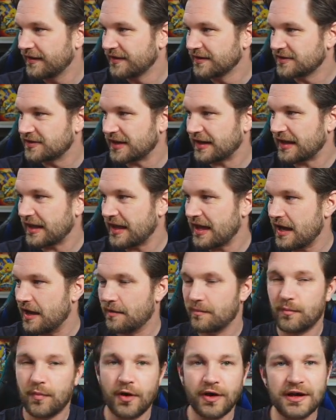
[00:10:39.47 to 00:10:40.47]
check out
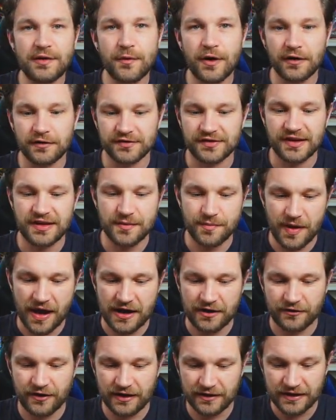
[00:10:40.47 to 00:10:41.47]
that. Poliwhirls in the
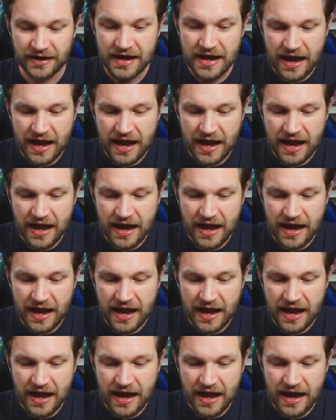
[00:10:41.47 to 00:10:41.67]
background.